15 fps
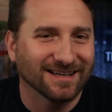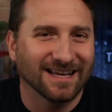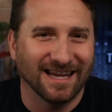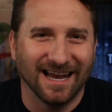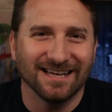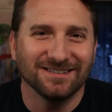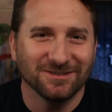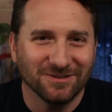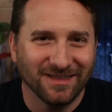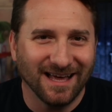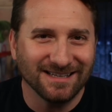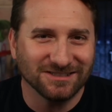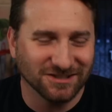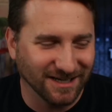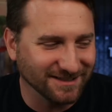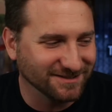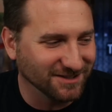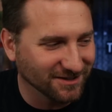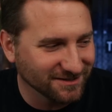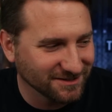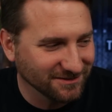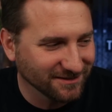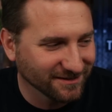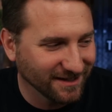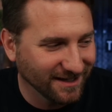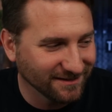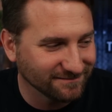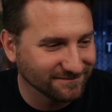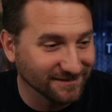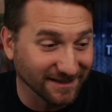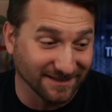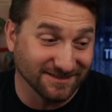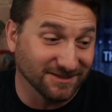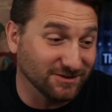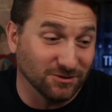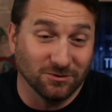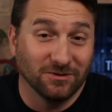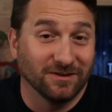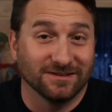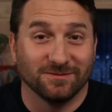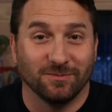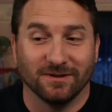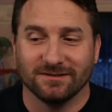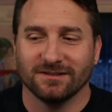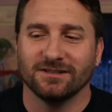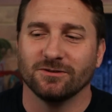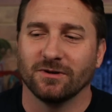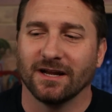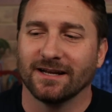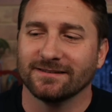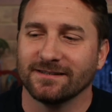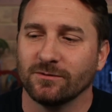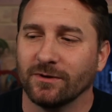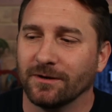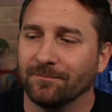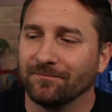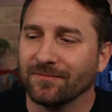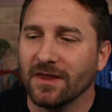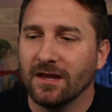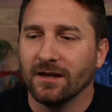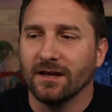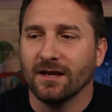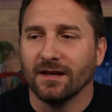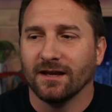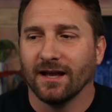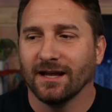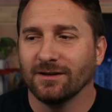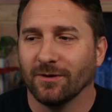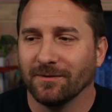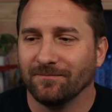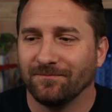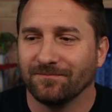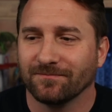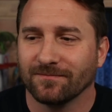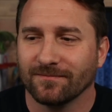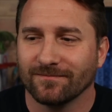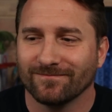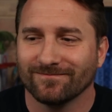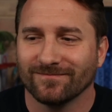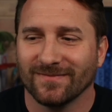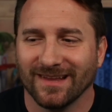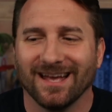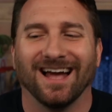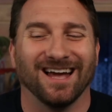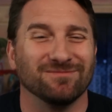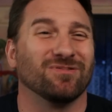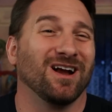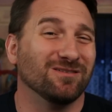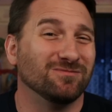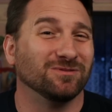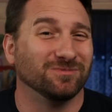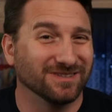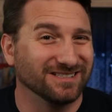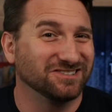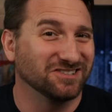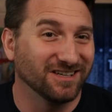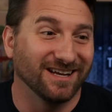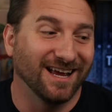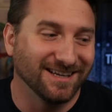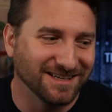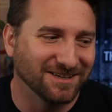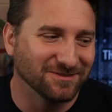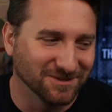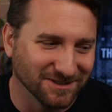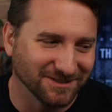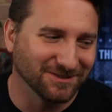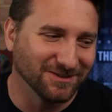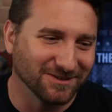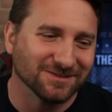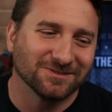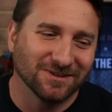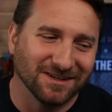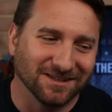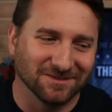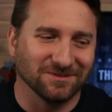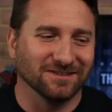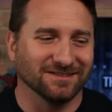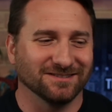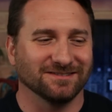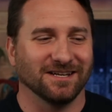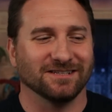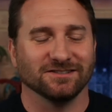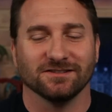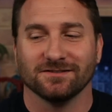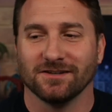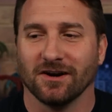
Can yeah. I do that? Should I start doing that? It's a tool that's built into it. I guess I will. Use the trending filters anyway, and it'll go better. I probably should. I never do those trending filters. I should